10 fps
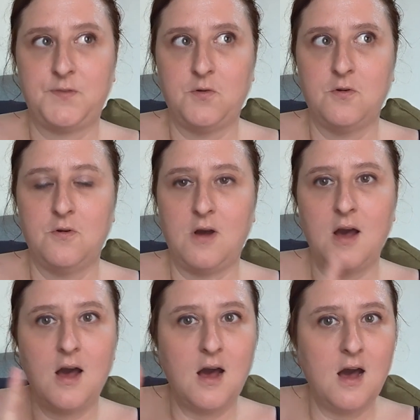for
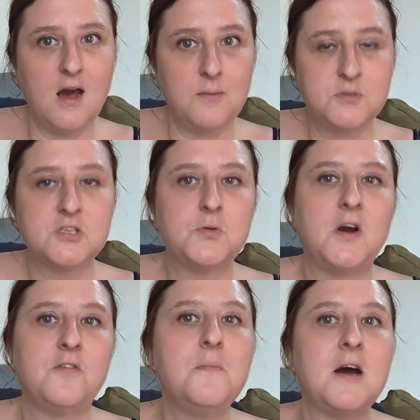up to
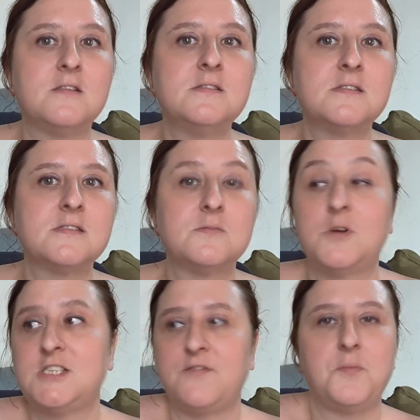12 months,
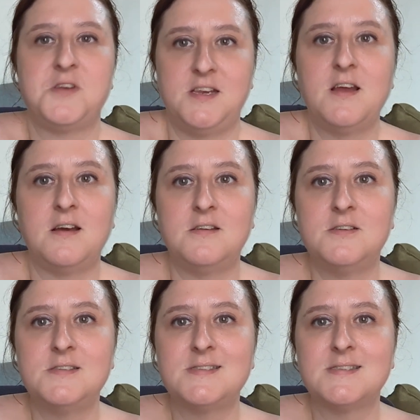which everybody
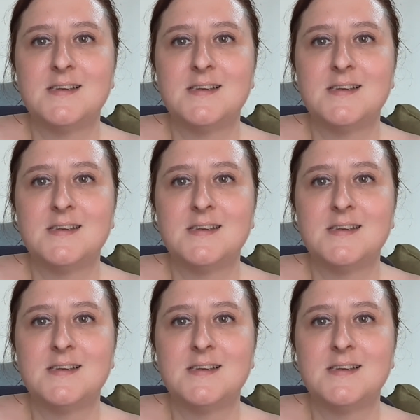knows.